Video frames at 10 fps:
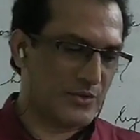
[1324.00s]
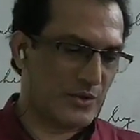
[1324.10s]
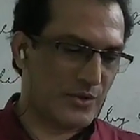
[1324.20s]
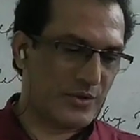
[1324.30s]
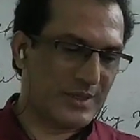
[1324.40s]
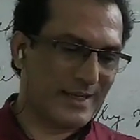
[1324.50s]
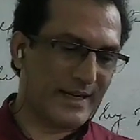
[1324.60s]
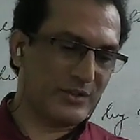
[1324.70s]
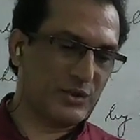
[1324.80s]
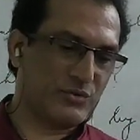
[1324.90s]
So
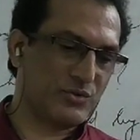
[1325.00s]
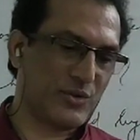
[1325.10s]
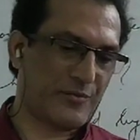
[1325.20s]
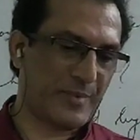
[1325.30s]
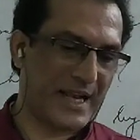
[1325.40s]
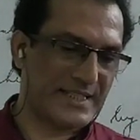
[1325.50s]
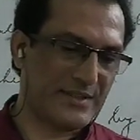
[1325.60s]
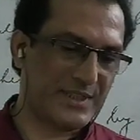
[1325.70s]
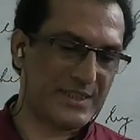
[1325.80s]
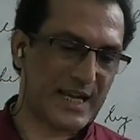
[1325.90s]
10th use of
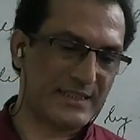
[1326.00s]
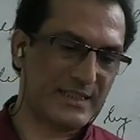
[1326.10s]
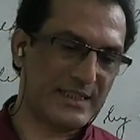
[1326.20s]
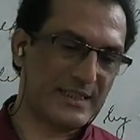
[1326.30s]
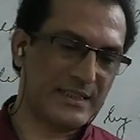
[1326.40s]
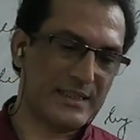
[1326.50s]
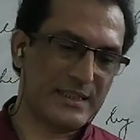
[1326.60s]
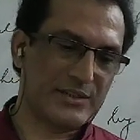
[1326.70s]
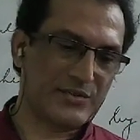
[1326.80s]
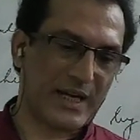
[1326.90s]
passive is actually
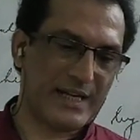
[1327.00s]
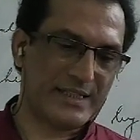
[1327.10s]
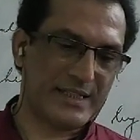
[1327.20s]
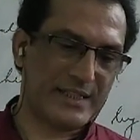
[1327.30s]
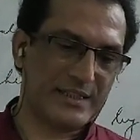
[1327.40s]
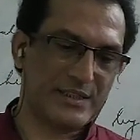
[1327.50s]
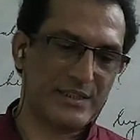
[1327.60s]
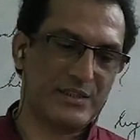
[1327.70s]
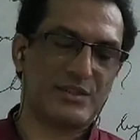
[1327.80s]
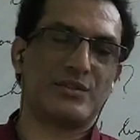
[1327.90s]
to write a
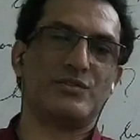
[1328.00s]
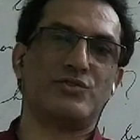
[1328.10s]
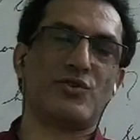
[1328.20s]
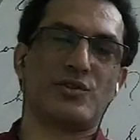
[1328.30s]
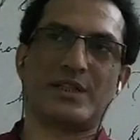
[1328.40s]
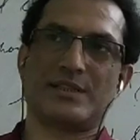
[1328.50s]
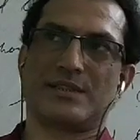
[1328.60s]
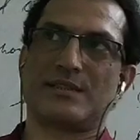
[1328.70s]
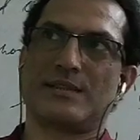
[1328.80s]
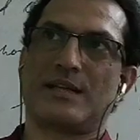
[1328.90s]

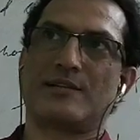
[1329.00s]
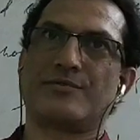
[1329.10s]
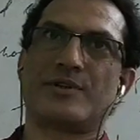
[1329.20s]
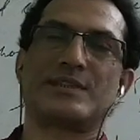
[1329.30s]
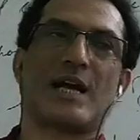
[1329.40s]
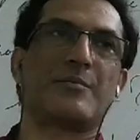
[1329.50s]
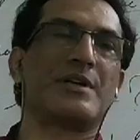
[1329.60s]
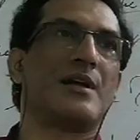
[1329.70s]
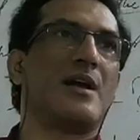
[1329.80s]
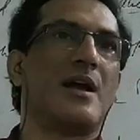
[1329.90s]
notice. Like for
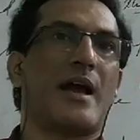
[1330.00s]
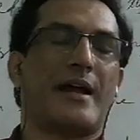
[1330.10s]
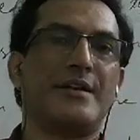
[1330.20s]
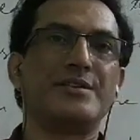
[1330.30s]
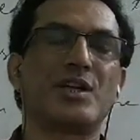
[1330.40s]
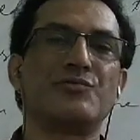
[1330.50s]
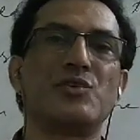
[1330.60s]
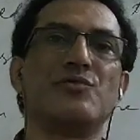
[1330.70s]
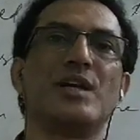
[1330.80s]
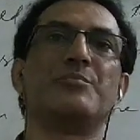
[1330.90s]
example, an
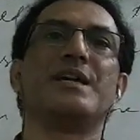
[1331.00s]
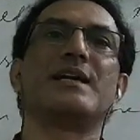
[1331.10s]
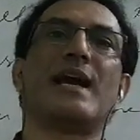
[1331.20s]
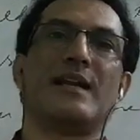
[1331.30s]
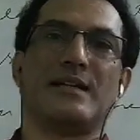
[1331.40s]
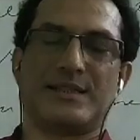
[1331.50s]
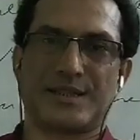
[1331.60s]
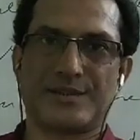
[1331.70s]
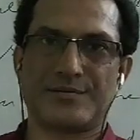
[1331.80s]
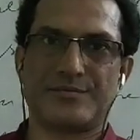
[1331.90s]
interview will be held